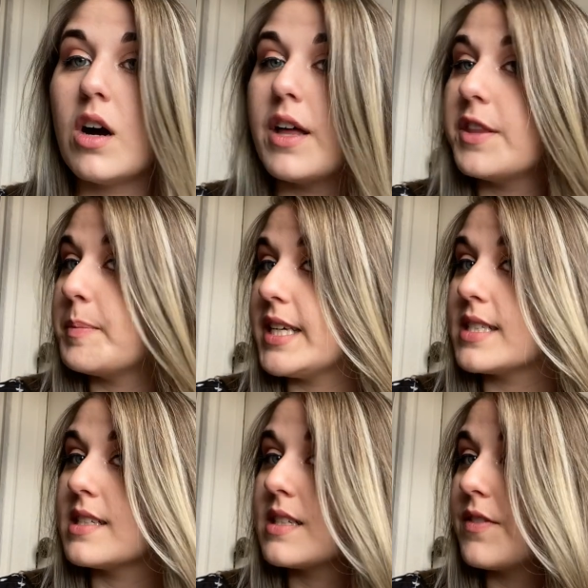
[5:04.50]
on the
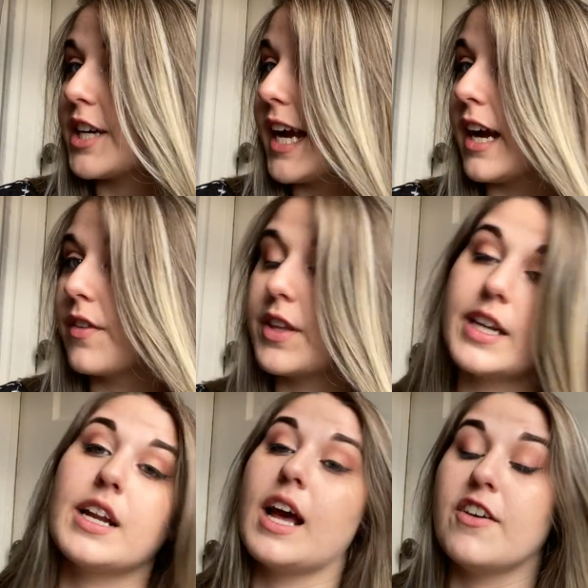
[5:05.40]
pieces of your hair
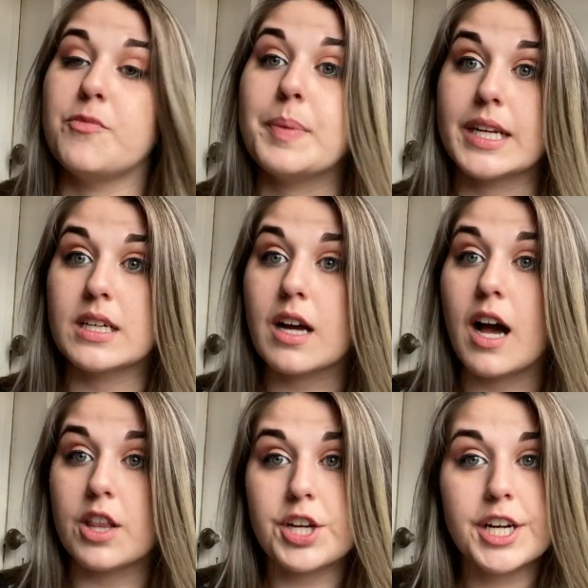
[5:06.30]
that have been
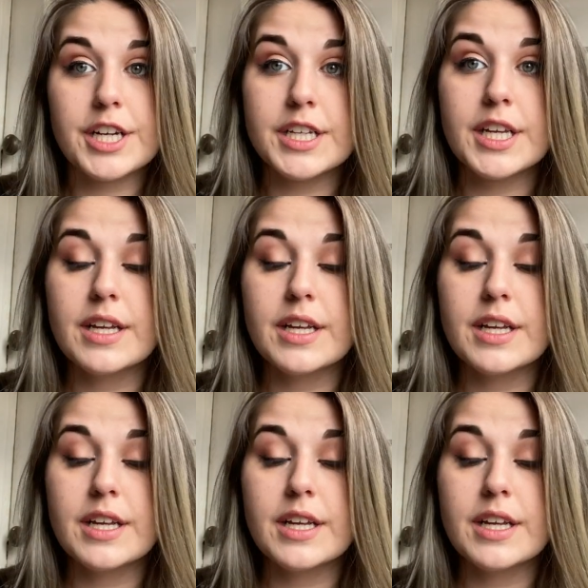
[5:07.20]
colored.